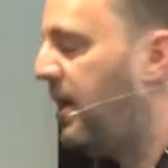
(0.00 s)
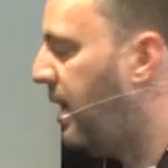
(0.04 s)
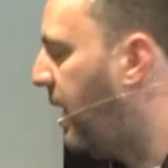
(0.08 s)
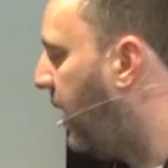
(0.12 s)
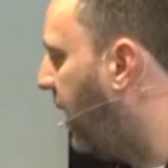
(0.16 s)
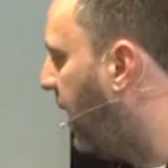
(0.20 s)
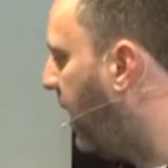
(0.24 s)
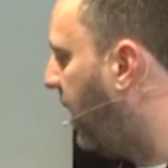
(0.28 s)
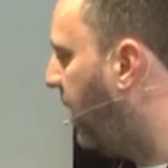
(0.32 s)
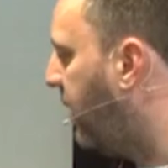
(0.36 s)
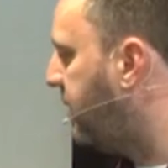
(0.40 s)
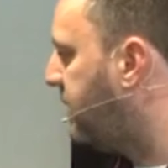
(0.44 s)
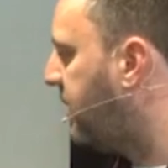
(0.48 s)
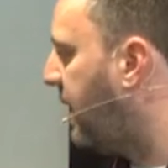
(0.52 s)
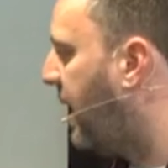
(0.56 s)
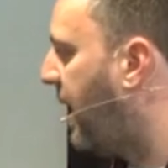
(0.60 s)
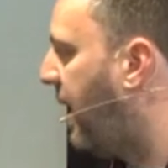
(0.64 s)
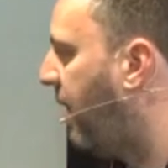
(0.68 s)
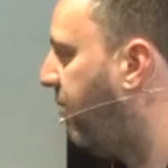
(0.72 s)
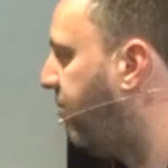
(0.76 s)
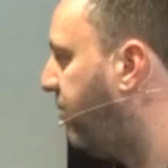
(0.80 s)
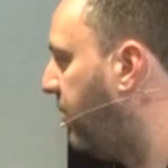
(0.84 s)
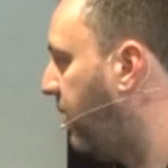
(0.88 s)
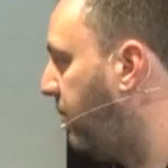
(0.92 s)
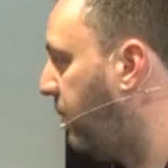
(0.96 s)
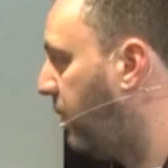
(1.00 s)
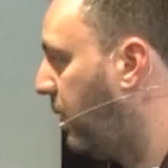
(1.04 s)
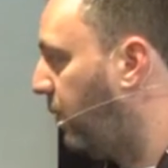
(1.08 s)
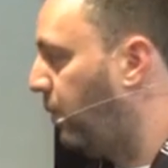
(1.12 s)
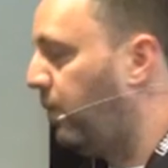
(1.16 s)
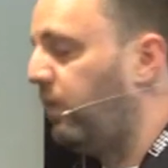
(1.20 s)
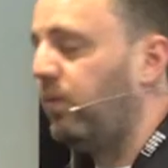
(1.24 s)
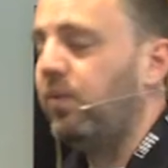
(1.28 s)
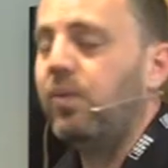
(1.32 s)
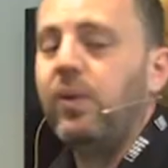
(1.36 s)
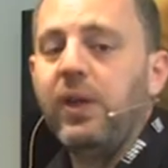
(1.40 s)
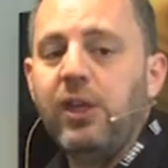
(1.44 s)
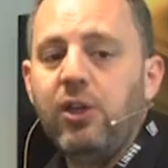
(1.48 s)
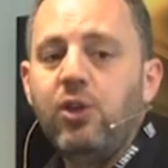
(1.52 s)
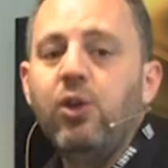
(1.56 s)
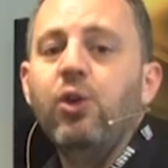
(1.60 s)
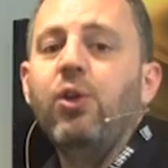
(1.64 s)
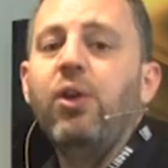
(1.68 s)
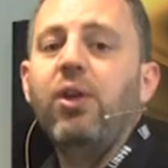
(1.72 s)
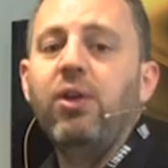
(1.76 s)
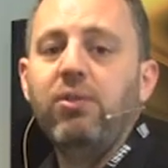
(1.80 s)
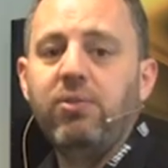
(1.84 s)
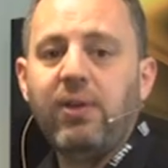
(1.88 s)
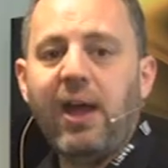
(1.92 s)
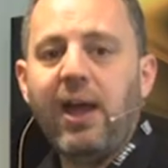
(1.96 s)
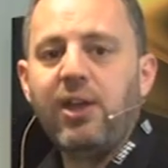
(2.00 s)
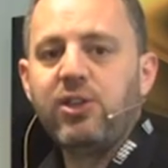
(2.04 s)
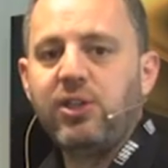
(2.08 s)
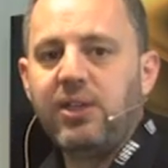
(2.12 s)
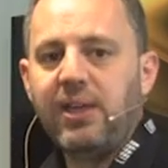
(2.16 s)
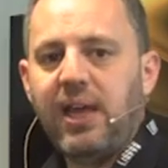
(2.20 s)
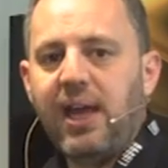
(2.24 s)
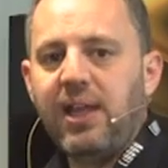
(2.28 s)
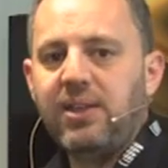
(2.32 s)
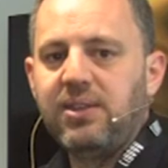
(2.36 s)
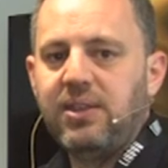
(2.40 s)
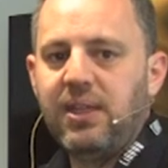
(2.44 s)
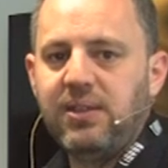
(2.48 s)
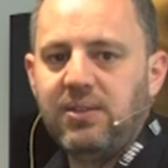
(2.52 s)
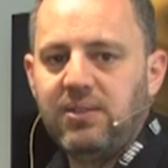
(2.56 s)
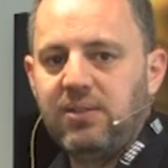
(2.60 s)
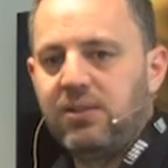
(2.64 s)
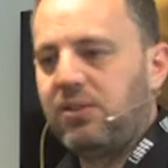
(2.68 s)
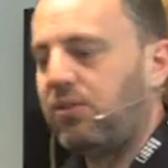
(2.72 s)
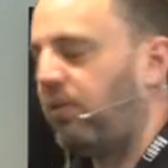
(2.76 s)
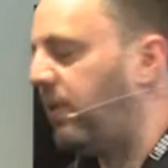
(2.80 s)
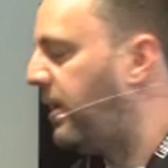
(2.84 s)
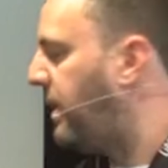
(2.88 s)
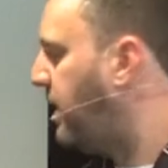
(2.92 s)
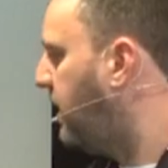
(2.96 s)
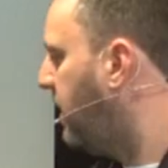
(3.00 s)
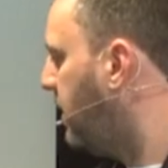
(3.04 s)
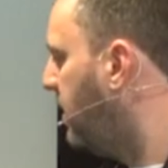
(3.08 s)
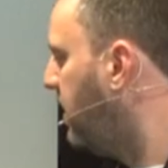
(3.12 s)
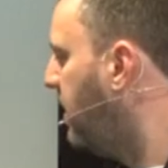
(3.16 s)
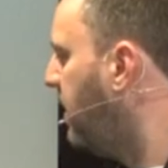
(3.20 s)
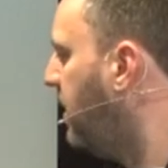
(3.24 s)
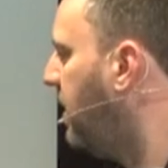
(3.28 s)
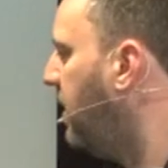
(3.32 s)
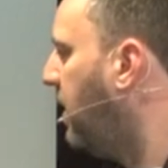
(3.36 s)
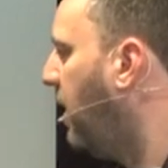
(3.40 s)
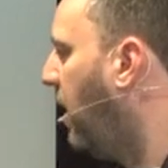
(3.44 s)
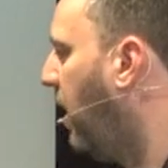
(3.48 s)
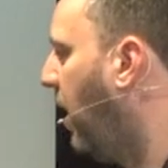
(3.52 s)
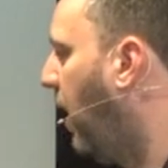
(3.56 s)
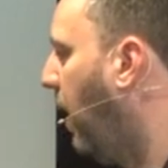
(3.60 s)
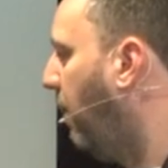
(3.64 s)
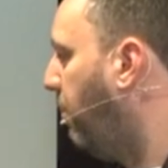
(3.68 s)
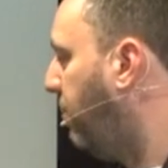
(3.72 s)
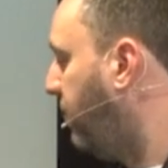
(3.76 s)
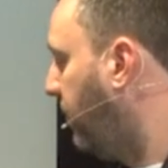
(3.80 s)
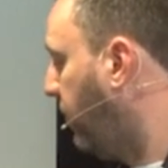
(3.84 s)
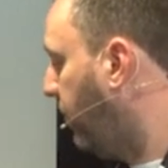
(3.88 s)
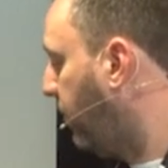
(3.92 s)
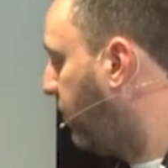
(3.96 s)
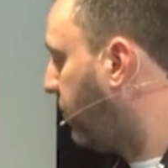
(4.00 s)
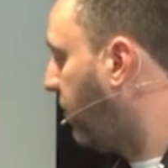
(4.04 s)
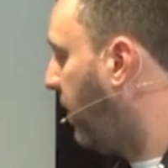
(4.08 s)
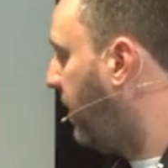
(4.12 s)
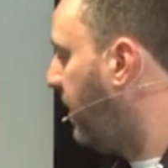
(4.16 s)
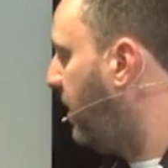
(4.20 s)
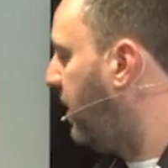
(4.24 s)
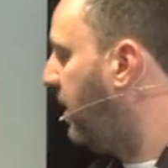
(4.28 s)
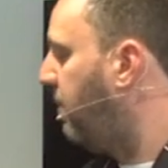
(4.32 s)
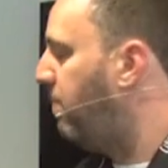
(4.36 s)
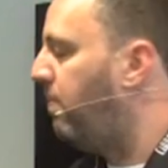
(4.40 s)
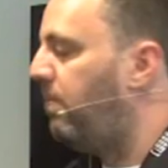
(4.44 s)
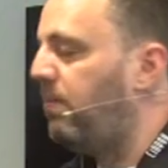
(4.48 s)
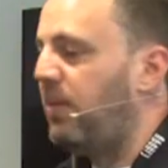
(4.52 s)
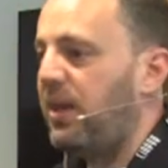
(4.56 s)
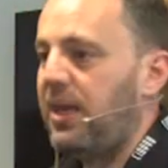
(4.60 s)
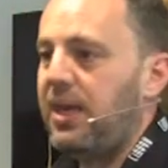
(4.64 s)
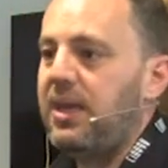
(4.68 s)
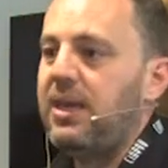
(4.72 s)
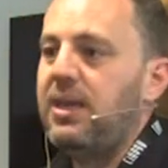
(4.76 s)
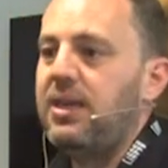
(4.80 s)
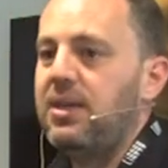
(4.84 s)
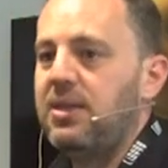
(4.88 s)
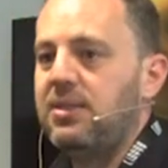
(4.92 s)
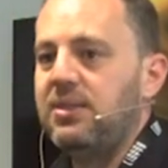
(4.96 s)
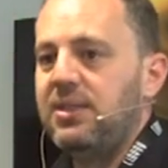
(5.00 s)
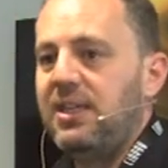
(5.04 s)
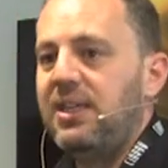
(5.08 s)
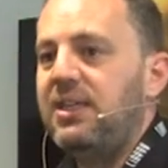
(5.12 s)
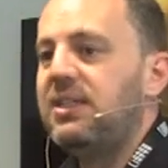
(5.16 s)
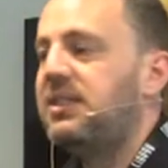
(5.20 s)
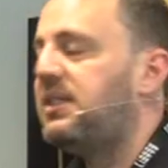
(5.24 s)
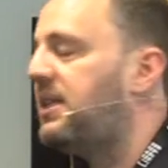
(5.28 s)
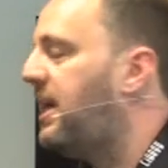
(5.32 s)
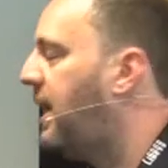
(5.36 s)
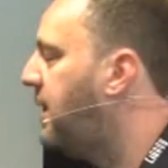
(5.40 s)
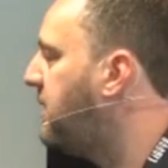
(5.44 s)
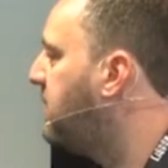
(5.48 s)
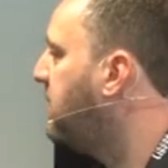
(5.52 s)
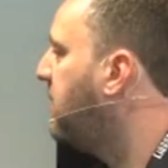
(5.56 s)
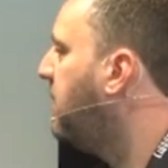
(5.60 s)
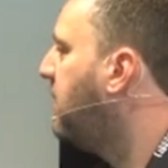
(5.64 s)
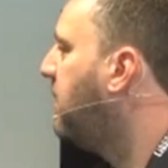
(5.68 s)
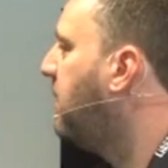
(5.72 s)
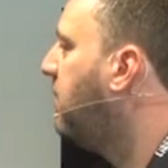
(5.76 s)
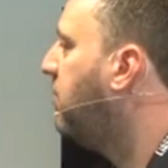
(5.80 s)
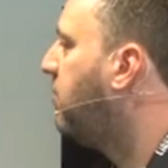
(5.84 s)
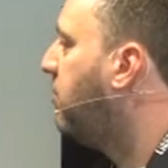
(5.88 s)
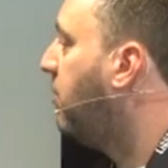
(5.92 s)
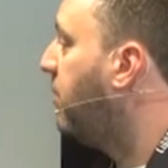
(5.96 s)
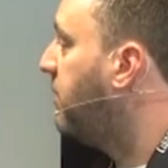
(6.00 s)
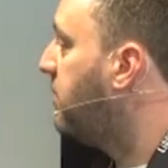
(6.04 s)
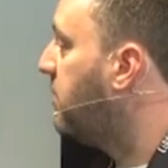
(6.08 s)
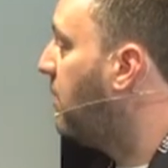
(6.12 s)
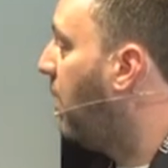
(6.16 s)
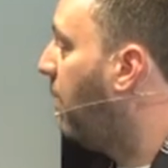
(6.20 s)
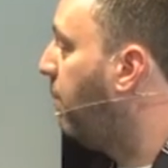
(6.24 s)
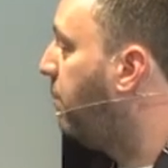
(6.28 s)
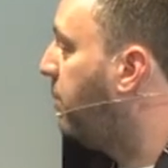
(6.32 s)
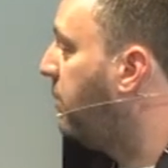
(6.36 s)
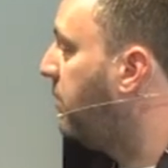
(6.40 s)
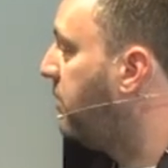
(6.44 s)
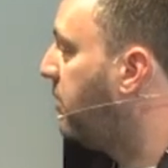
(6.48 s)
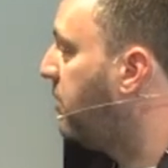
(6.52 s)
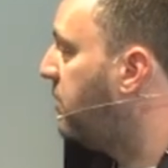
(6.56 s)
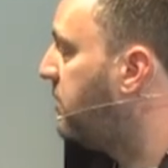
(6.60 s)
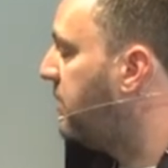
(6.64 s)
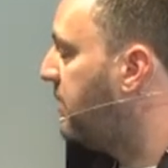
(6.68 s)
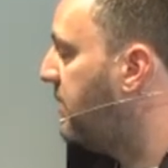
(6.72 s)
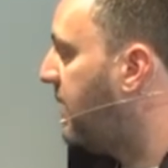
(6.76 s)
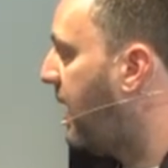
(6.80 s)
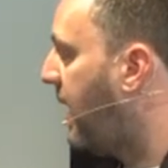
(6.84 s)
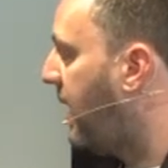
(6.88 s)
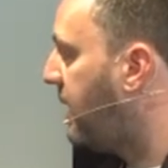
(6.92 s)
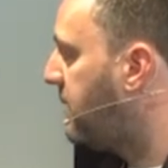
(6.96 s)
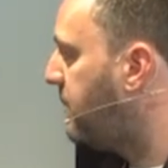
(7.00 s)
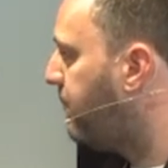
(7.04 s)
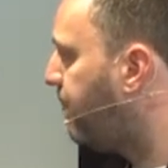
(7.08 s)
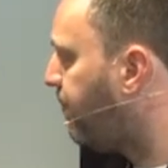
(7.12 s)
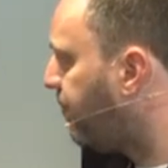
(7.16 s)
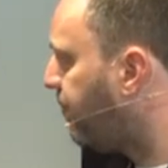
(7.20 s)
to have, like, we could have actually had this screen up full screen, and then me as an inset, for example, using that.